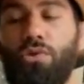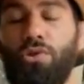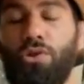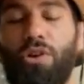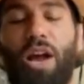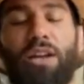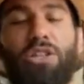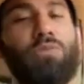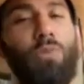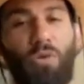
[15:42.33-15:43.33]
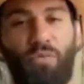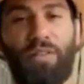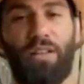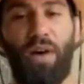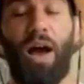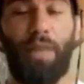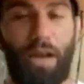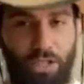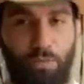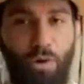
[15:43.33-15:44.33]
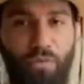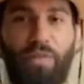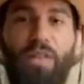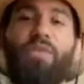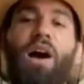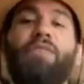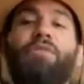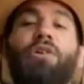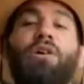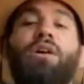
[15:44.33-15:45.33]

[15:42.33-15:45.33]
not a small 50. I'm not a small 55er.